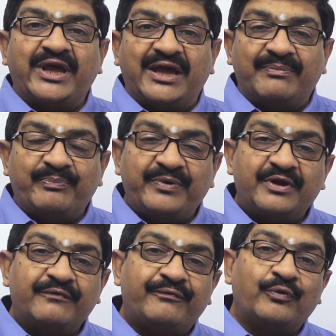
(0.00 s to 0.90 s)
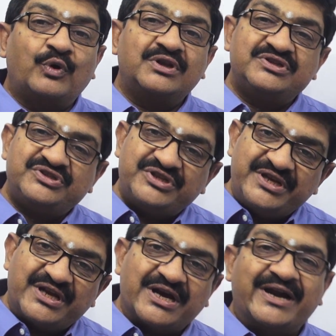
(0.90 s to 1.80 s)
appear for
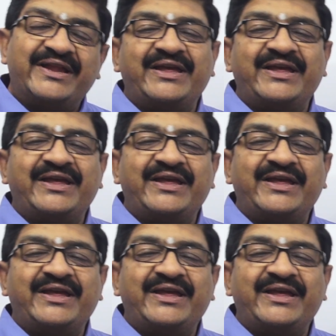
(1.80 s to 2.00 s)
G card